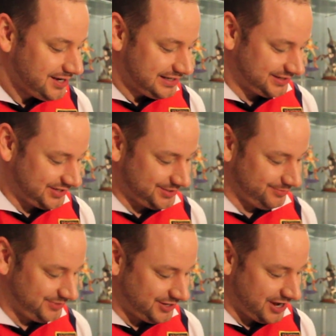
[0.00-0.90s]
the
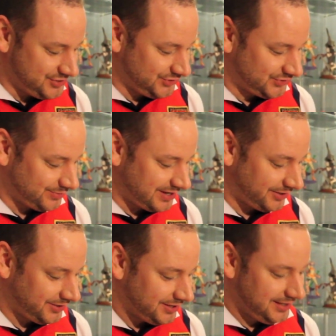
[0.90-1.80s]
system did not do so
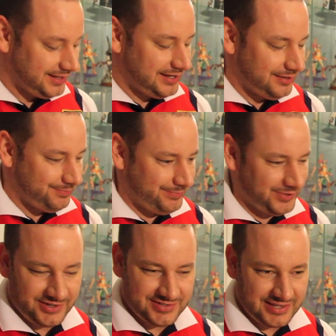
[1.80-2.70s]
well
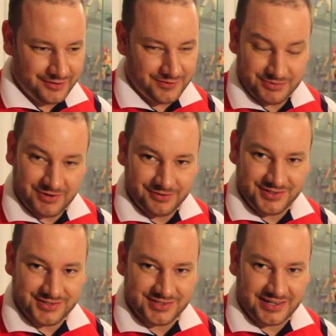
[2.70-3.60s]
because Sega, for some odd
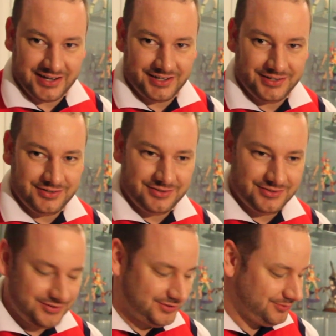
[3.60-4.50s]
reason, decided
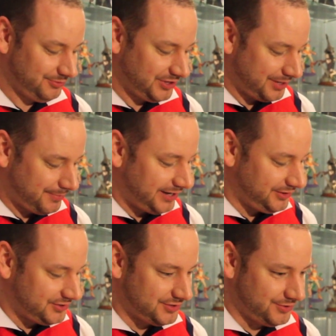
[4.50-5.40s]
to, when they
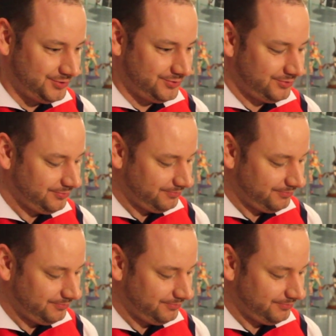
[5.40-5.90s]
combined the two,